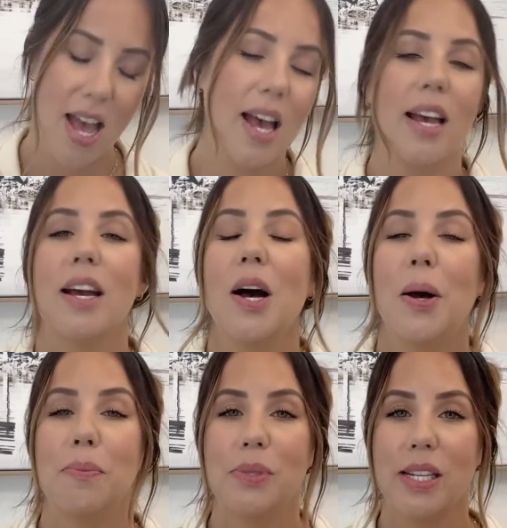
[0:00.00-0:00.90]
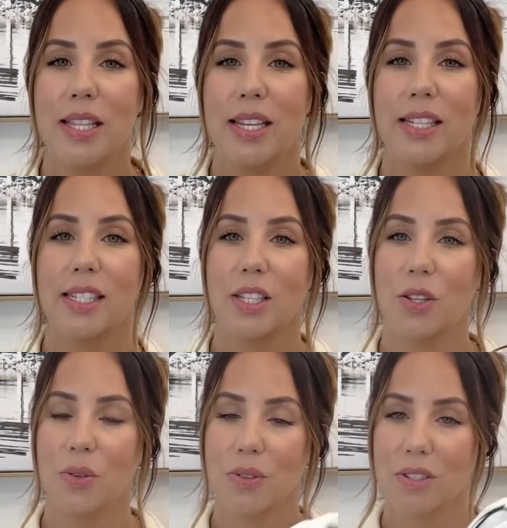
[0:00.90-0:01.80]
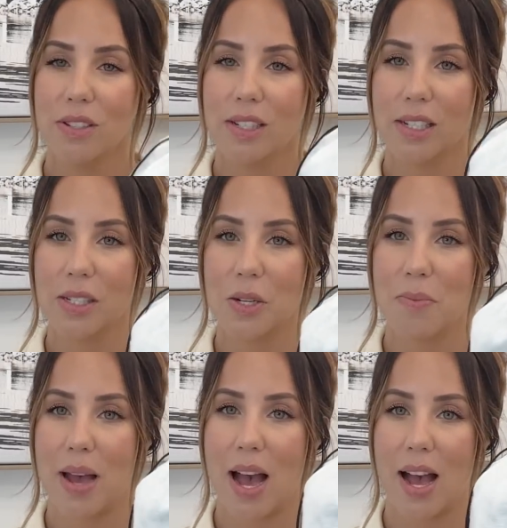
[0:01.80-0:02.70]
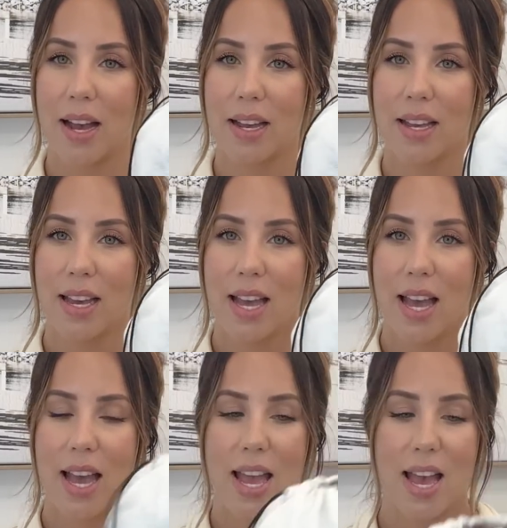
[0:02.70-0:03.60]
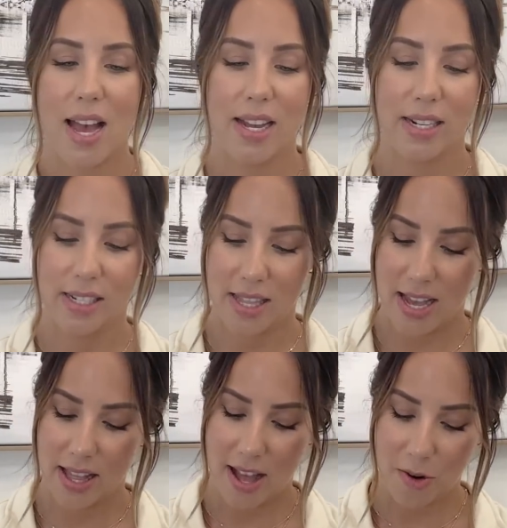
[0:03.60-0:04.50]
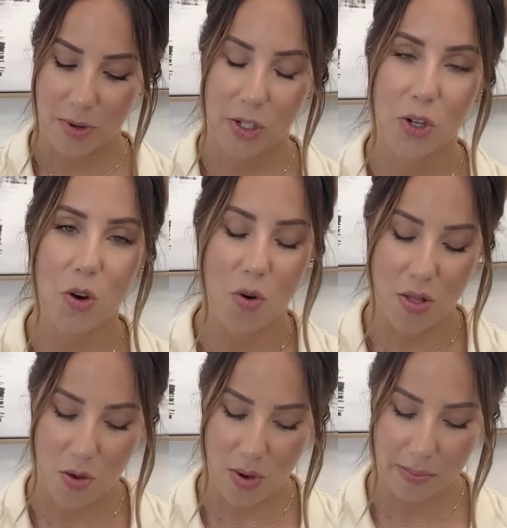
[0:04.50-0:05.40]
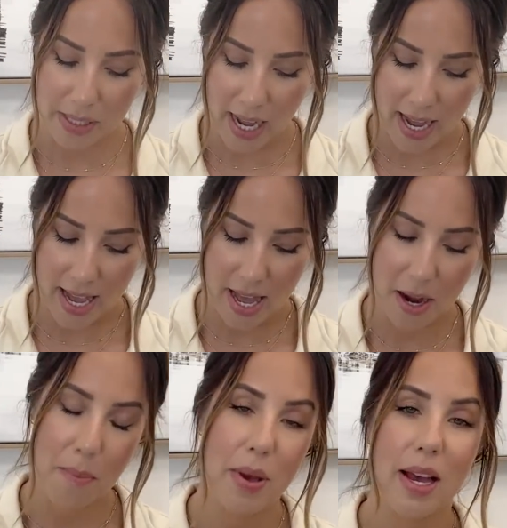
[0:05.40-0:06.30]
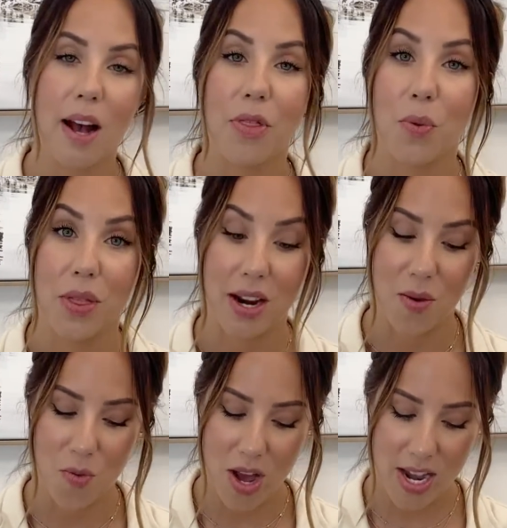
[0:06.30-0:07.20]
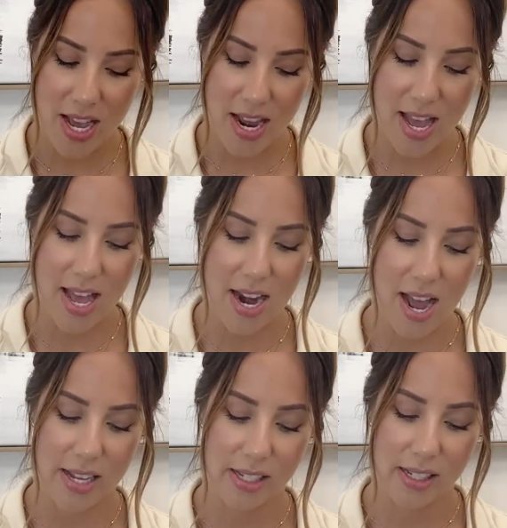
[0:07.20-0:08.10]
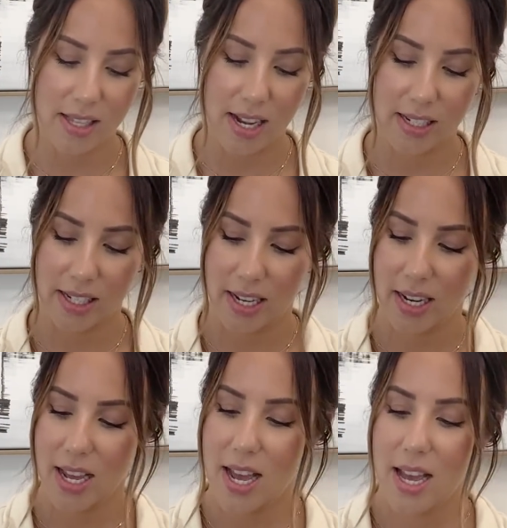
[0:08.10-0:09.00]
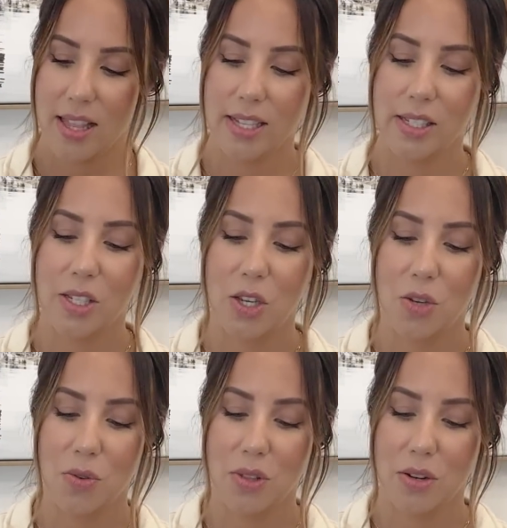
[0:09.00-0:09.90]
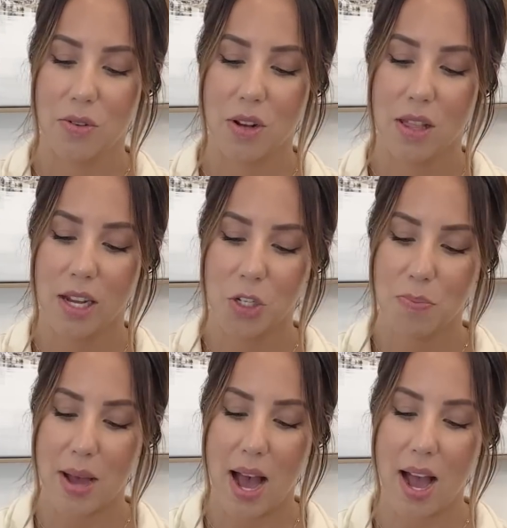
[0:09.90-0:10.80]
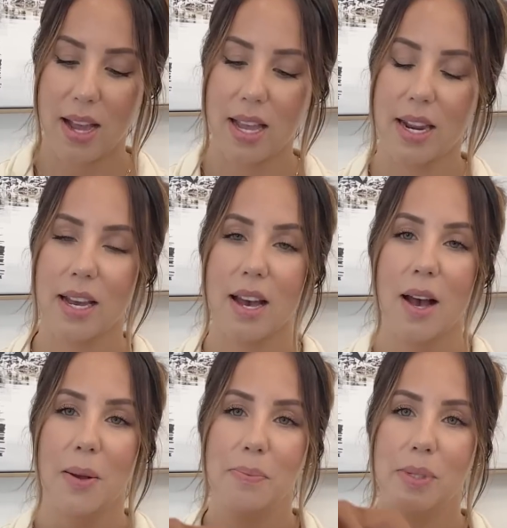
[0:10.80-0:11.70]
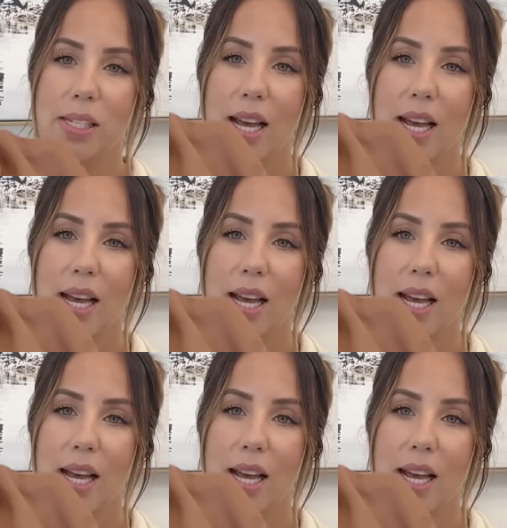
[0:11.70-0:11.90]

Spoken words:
It comes in this cute little duster bag, and they allowed me to go on the website and pick out the one that I wanted, and I selected this cute little clutch bag, and it comes